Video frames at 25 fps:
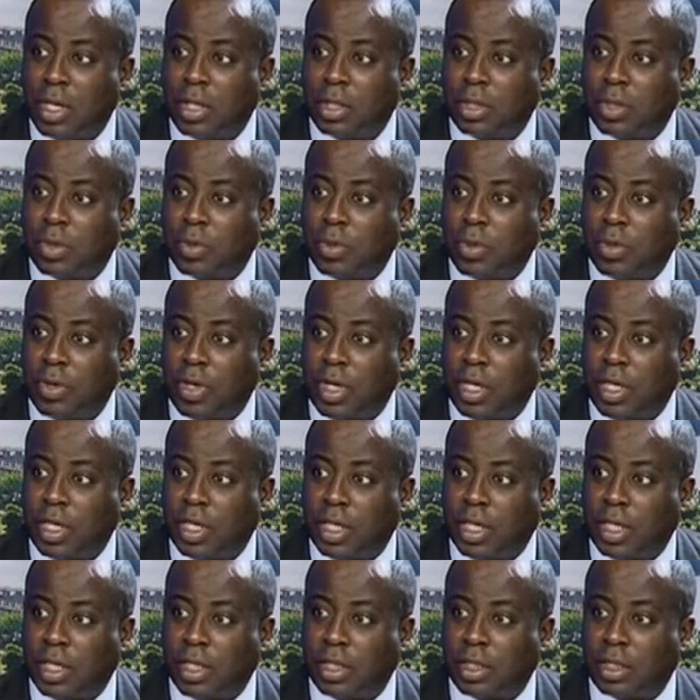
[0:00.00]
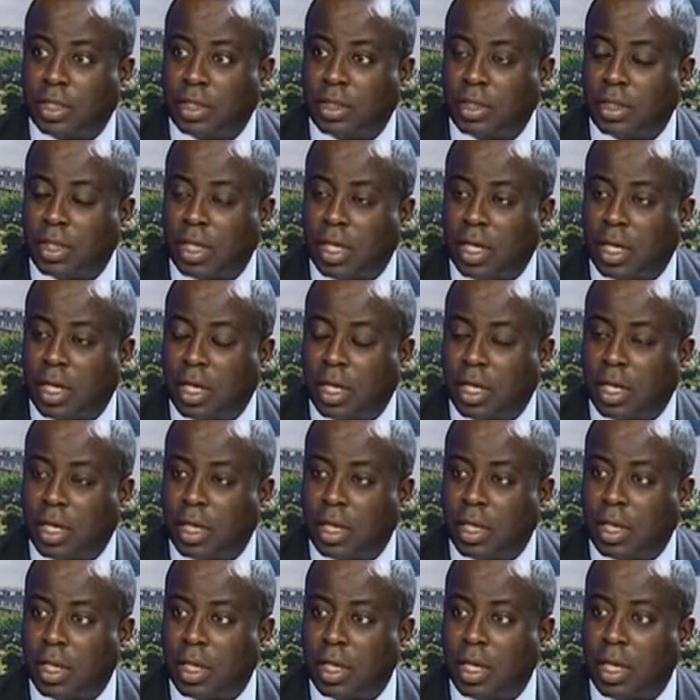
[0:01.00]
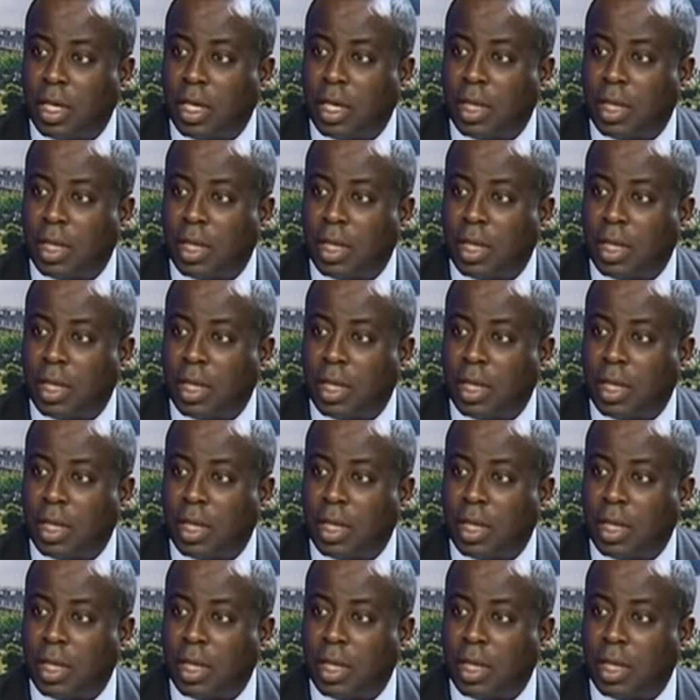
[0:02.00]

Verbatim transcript: So we really need uh,